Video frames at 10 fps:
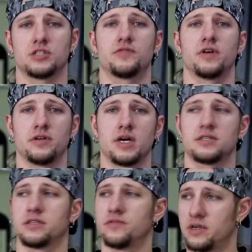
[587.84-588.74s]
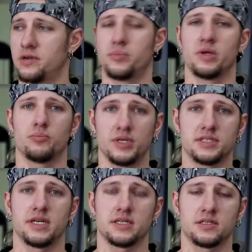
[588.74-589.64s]
And it's very nice and very
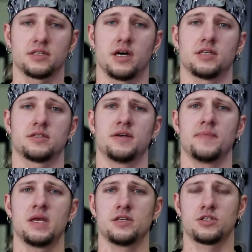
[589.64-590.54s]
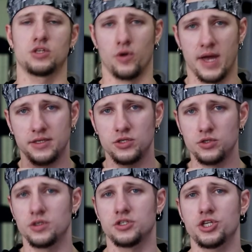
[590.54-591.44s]
pleasing exercise. So, and you
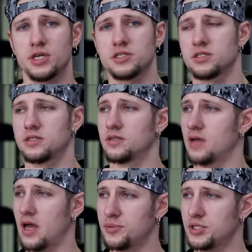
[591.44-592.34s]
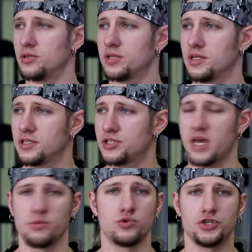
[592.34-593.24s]
do it just absolutely the
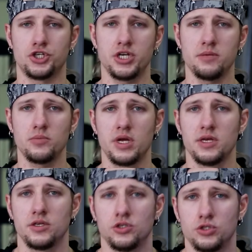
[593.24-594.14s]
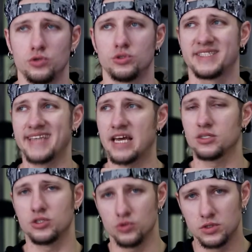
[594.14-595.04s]
same regime. You do
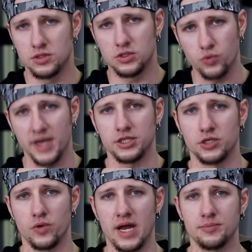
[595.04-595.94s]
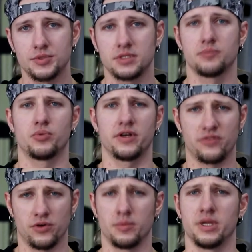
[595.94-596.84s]
10 to 20 reps,
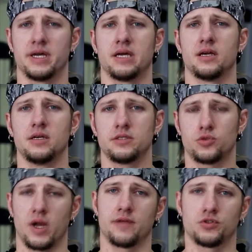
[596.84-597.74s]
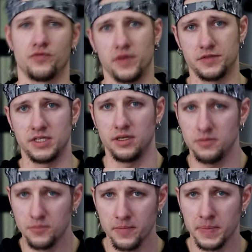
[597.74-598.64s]
preferably 12 to
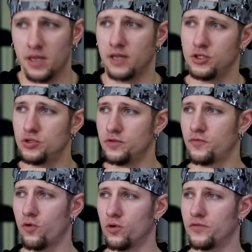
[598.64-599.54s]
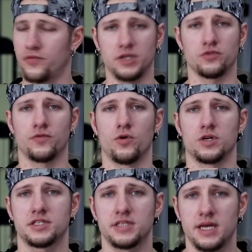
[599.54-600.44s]
15, and you do three to
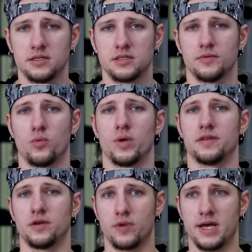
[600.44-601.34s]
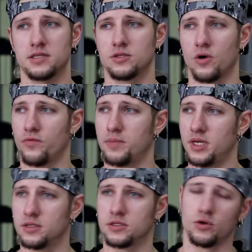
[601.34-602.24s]
four sets with the rest of
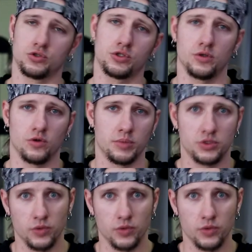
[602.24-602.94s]
minutes or two